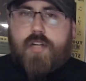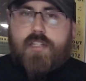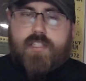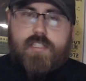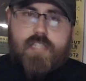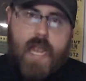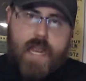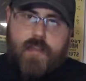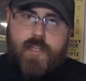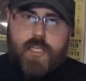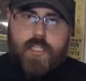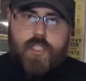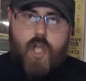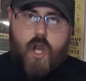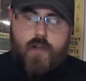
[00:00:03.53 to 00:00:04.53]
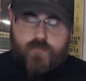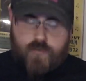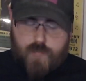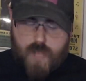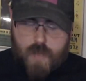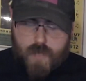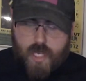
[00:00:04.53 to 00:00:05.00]
silent guitar from
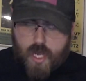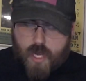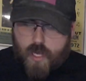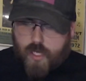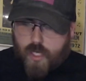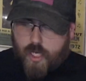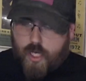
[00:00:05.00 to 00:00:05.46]
Yamaha.